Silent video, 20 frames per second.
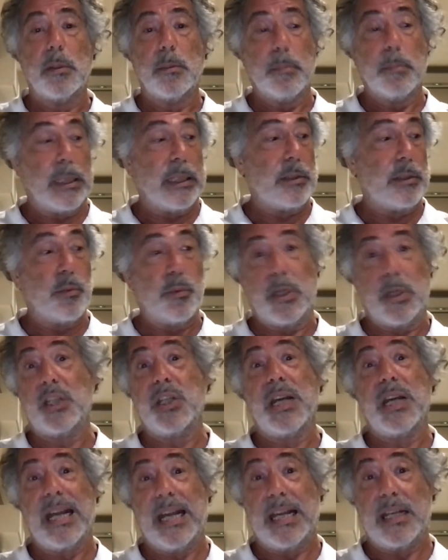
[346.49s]
But
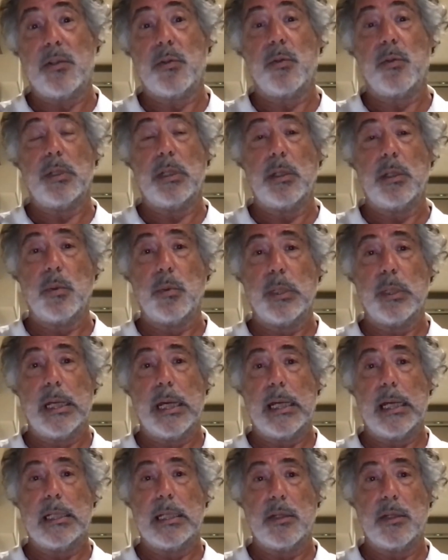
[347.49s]
Russia has to deal with
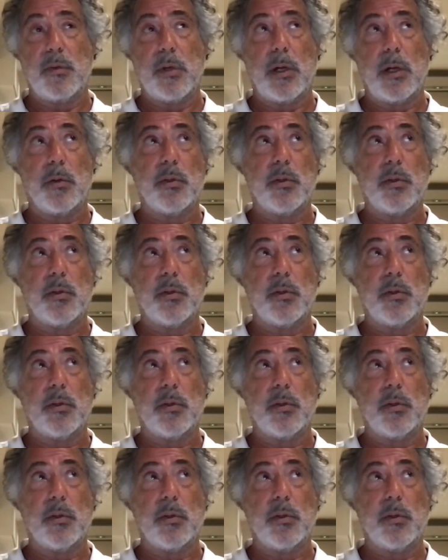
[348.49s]
that as well.